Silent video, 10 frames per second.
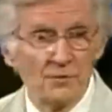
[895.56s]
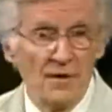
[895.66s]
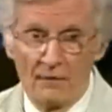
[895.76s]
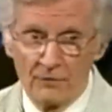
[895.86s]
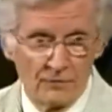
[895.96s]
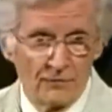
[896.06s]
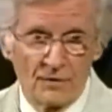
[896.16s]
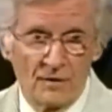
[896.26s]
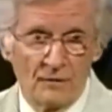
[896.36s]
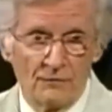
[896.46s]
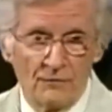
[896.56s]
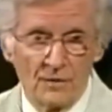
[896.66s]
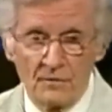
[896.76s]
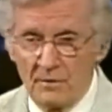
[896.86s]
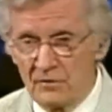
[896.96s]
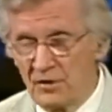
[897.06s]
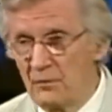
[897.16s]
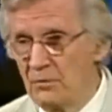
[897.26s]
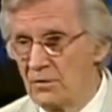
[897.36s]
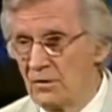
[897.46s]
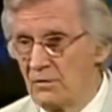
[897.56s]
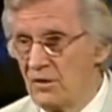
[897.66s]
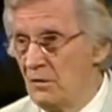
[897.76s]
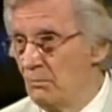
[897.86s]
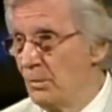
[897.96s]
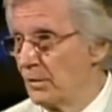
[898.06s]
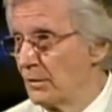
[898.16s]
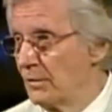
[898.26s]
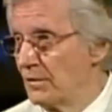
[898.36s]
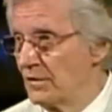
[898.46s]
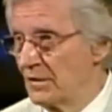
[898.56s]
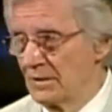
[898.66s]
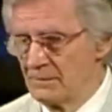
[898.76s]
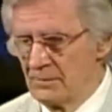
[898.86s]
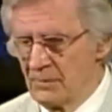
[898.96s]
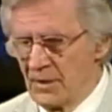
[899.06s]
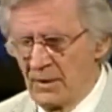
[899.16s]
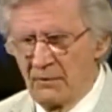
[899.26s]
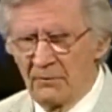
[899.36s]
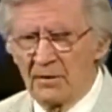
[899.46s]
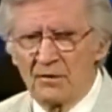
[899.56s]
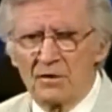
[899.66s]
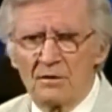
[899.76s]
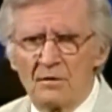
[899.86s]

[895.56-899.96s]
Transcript: will never forgive. And she was in deep bitterness. This,